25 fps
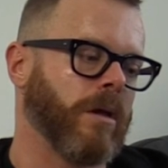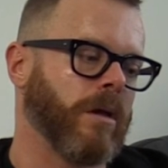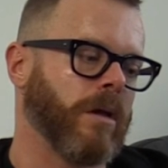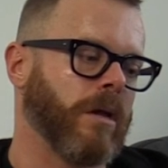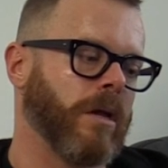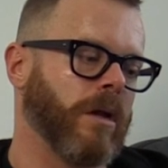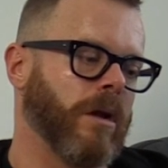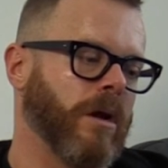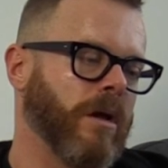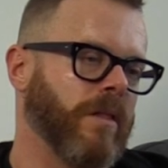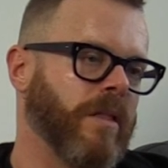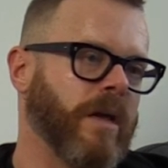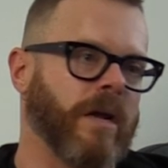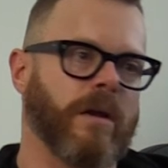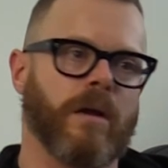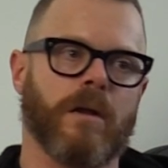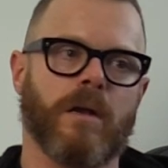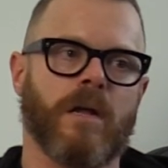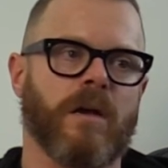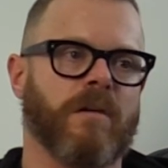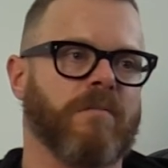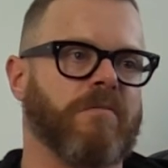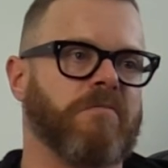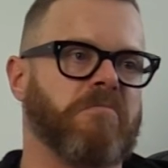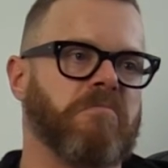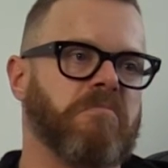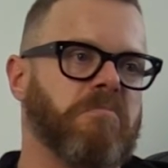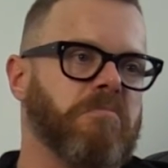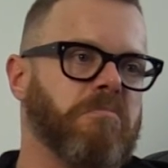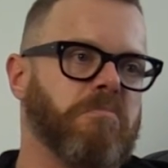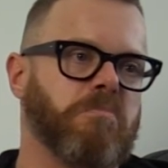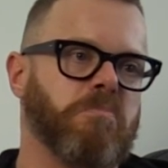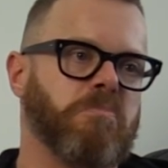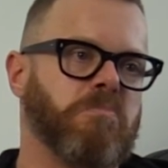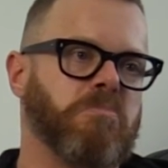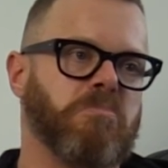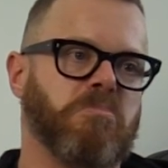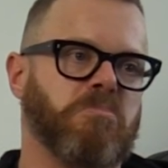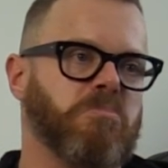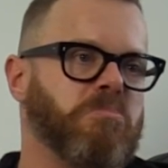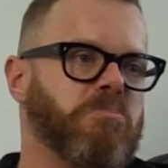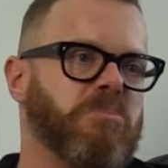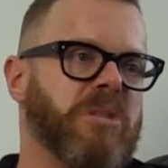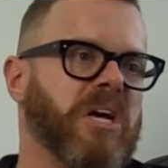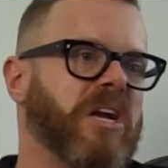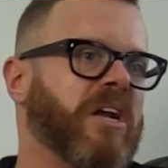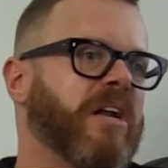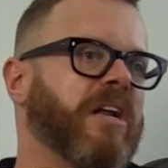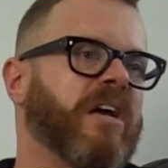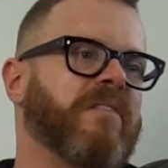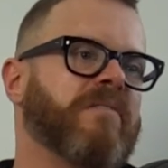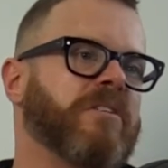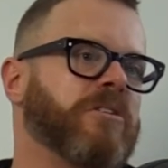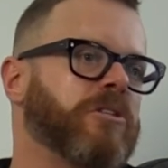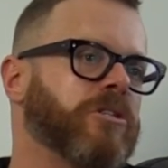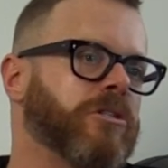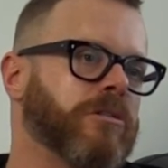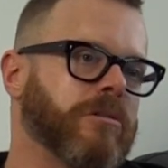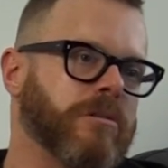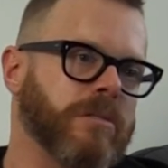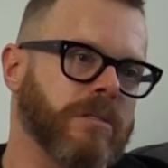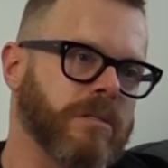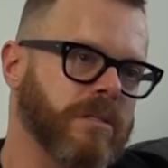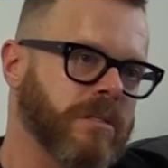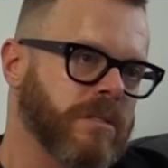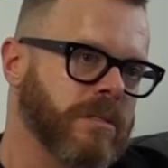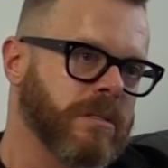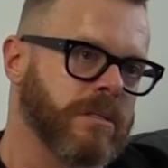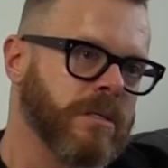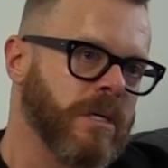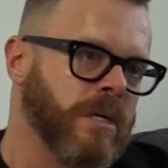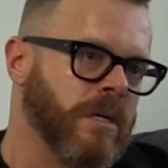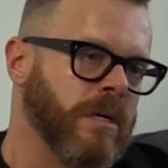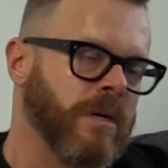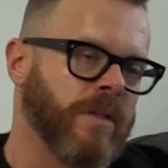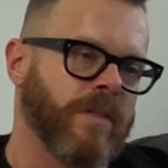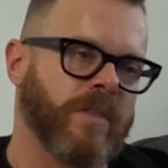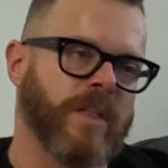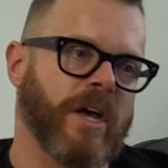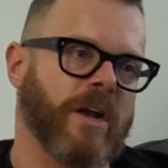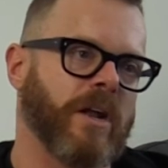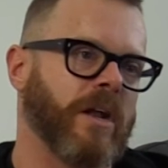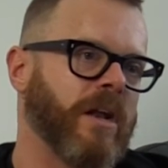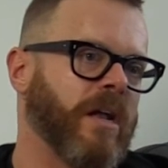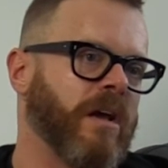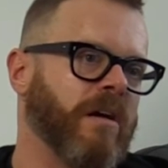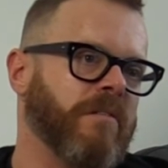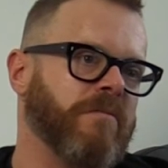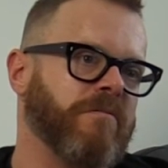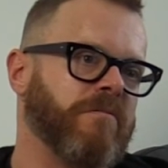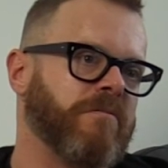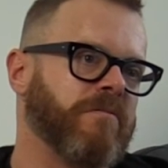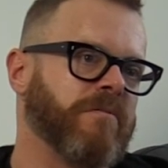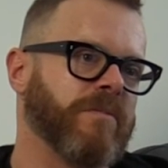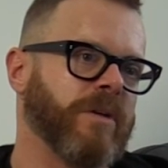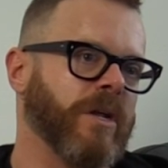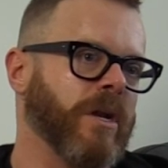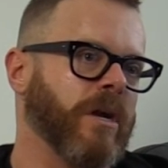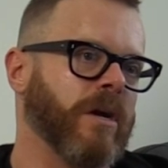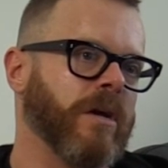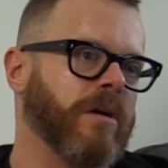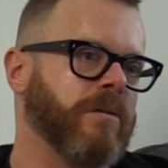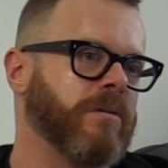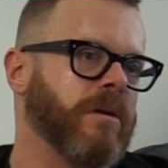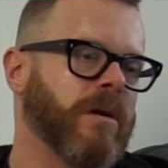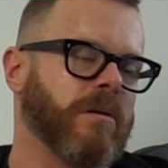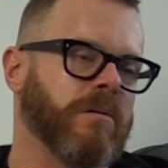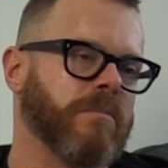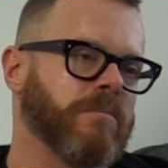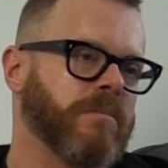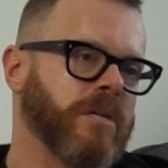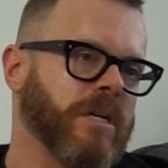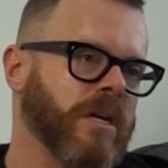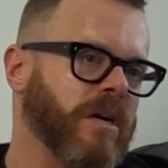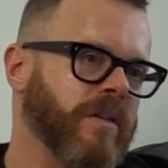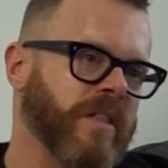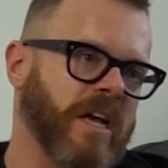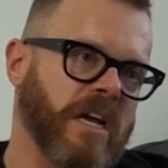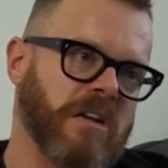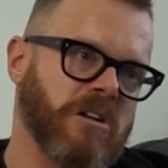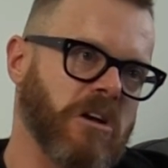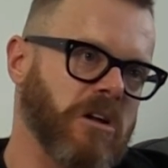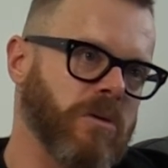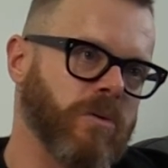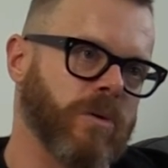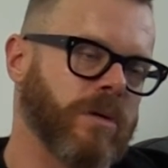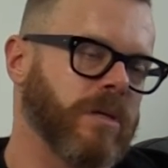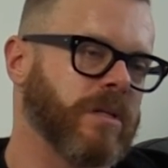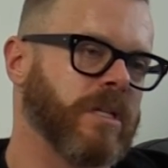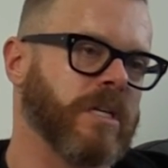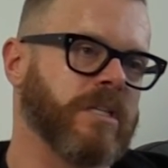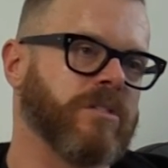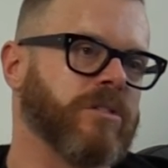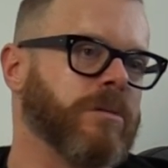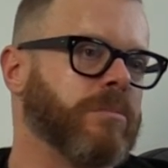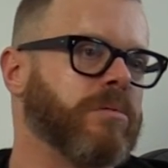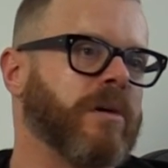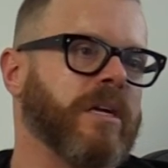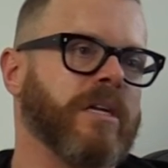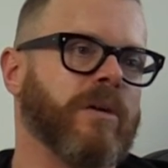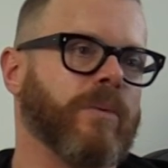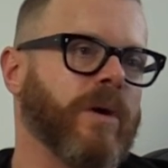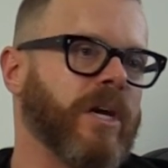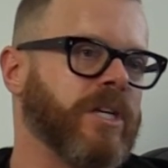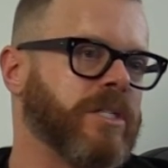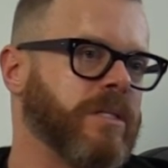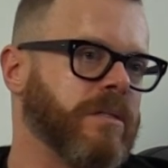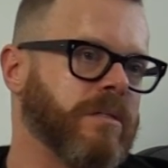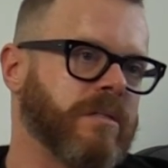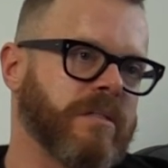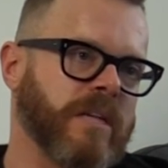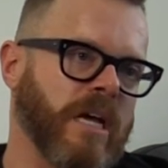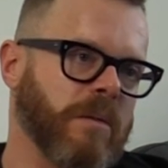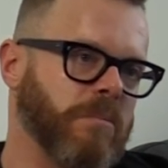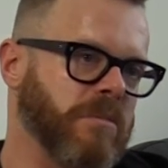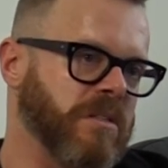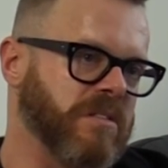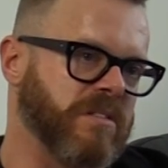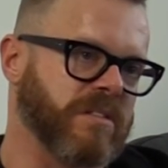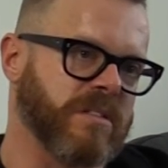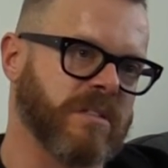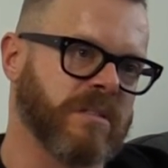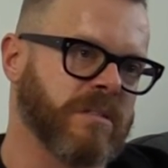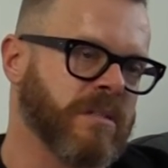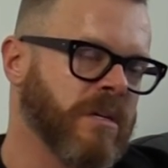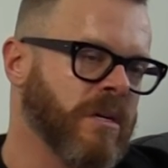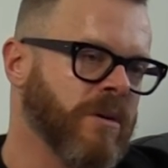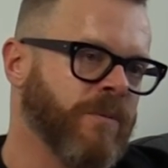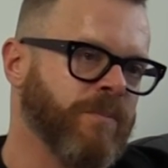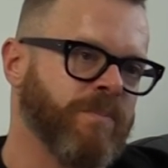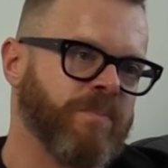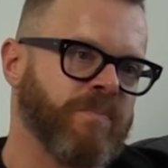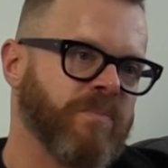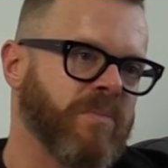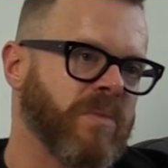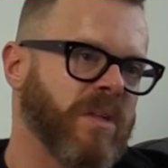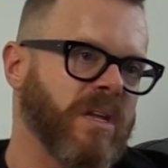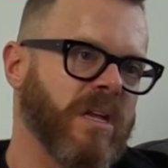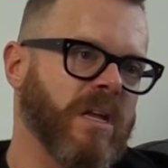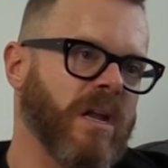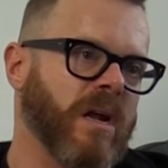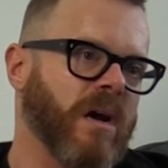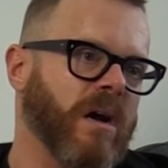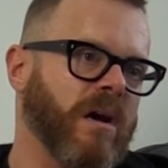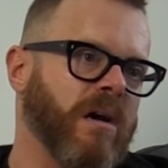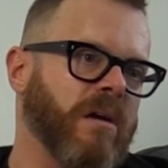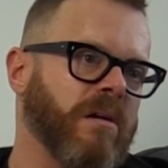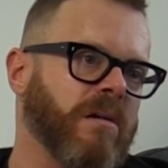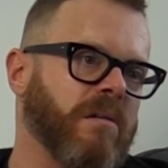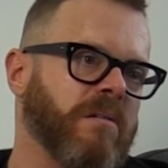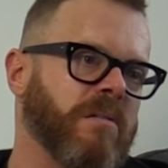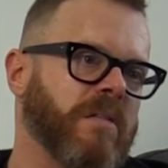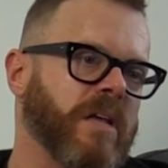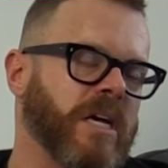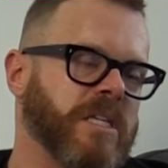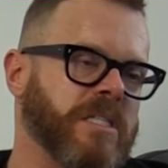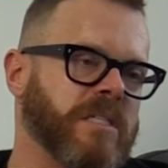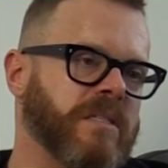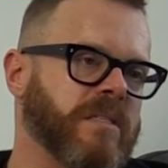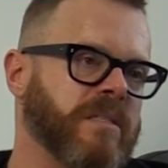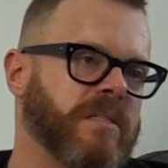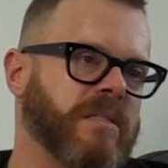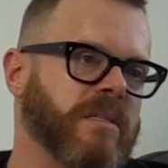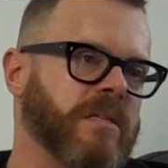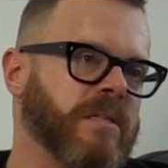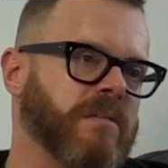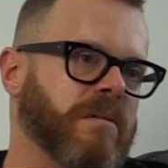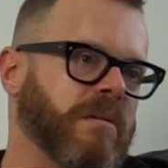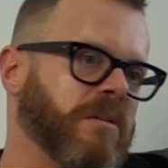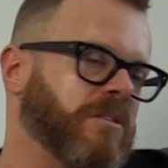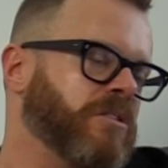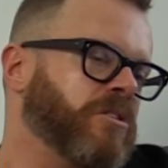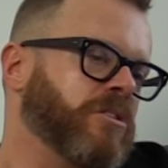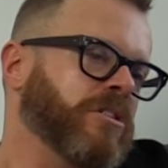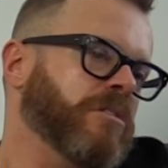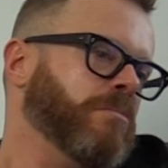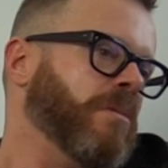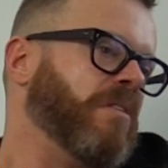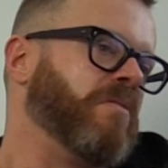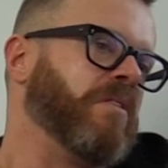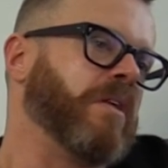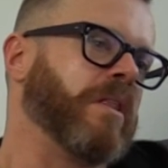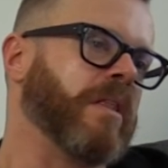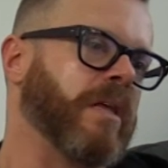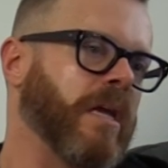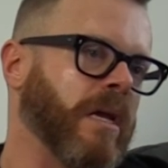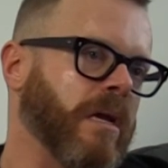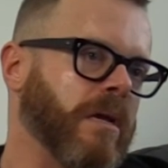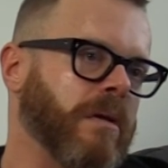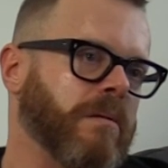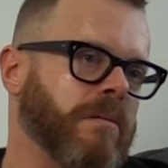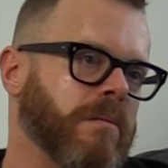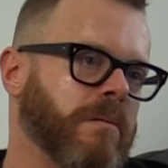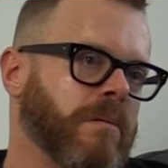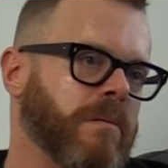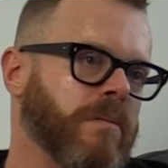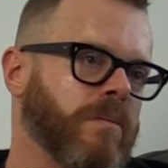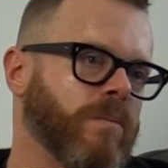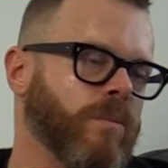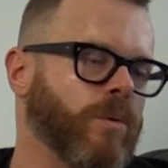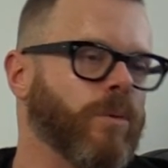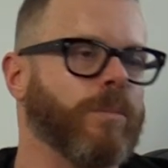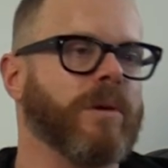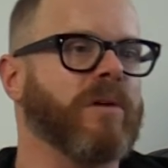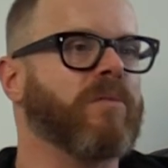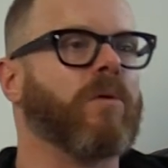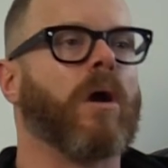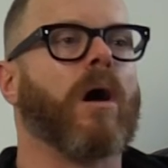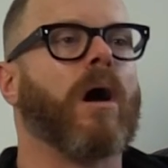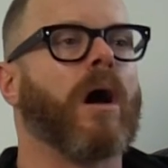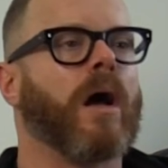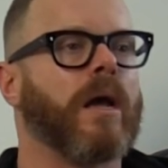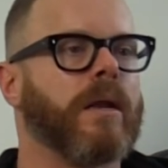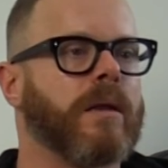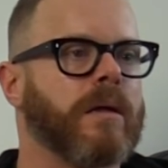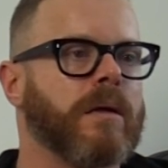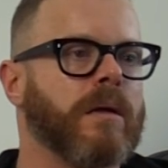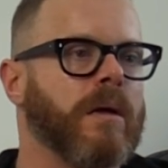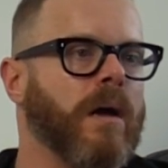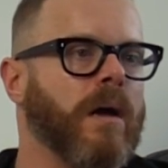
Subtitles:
you know, they don't have insurance. They don't have, they don't look at their superannuation statements. You know, they just assume everything will be right.